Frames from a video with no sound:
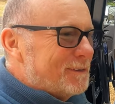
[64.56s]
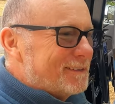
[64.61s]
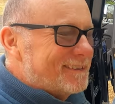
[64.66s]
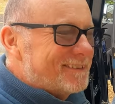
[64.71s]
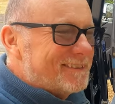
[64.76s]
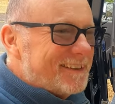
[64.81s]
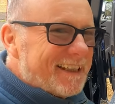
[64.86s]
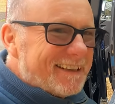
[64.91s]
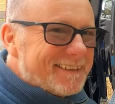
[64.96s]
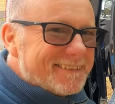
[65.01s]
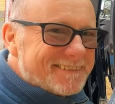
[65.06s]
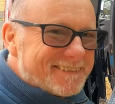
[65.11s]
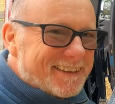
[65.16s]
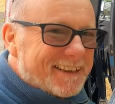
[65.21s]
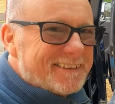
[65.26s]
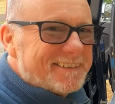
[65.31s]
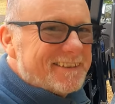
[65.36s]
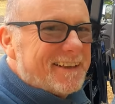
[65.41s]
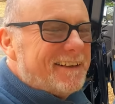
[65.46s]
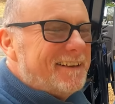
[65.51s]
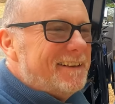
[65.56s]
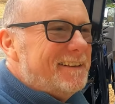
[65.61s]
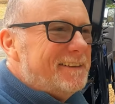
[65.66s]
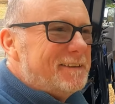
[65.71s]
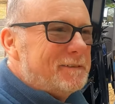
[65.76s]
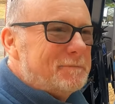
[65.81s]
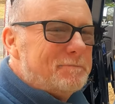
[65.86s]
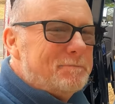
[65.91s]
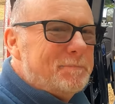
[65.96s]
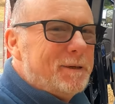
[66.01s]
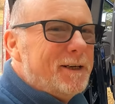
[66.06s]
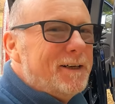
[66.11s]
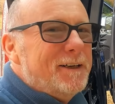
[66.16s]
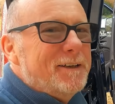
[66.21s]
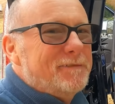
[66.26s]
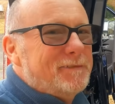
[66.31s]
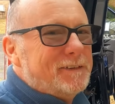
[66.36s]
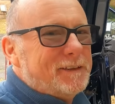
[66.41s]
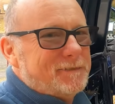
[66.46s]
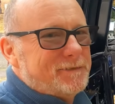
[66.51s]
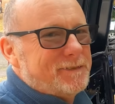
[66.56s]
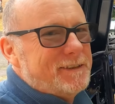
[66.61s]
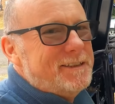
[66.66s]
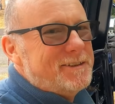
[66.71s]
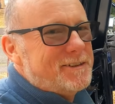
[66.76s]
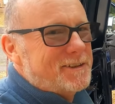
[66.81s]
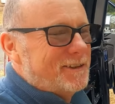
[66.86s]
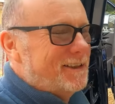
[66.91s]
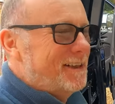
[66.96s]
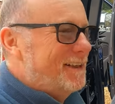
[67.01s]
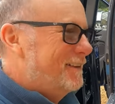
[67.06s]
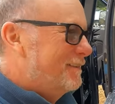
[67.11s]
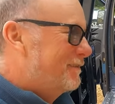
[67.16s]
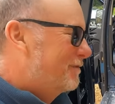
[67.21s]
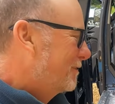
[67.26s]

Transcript: a sound deadener it is perfect for insulating the